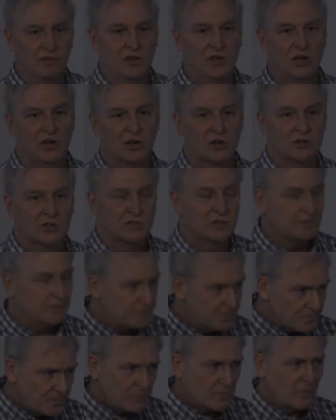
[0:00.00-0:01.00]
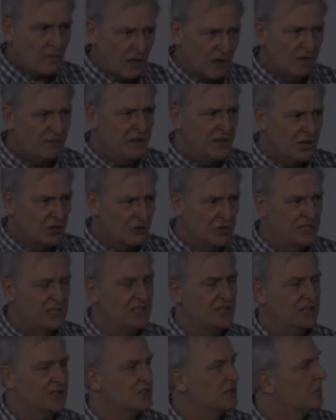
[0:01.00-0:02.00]
years of
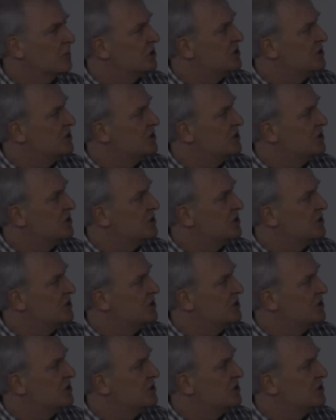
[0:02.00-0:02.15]
increasing summer